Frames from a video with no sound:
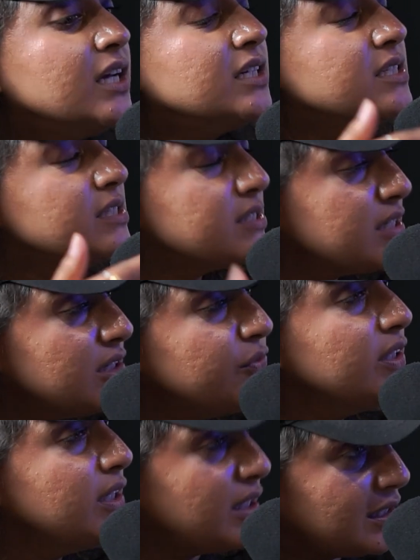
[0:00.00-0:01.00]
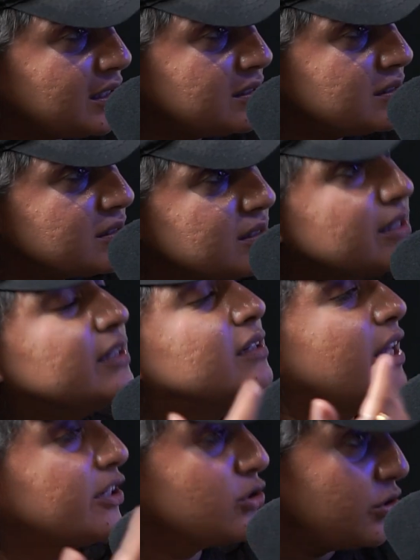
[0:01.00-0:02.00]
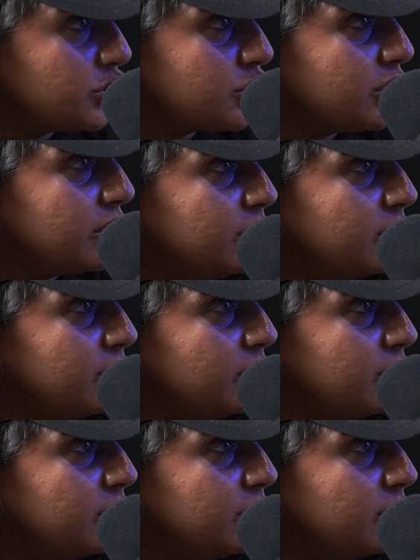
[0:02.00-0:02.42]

Steven is an electrician